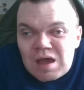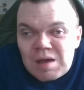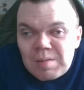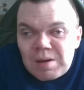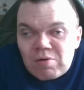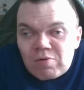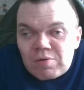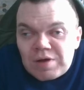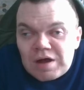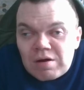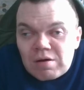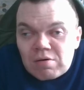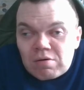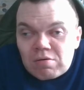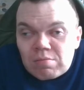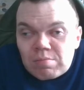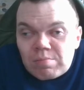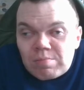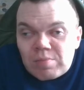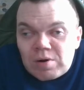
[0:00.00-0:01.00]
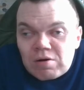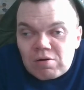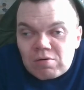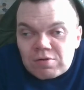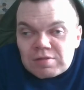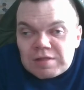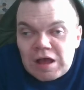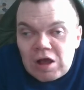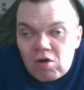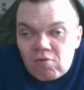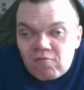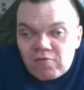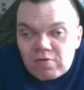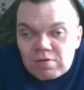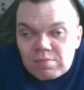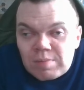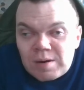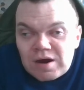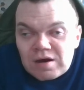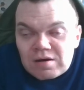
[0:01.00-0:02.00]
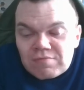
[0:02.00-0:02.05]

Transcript: about herself, or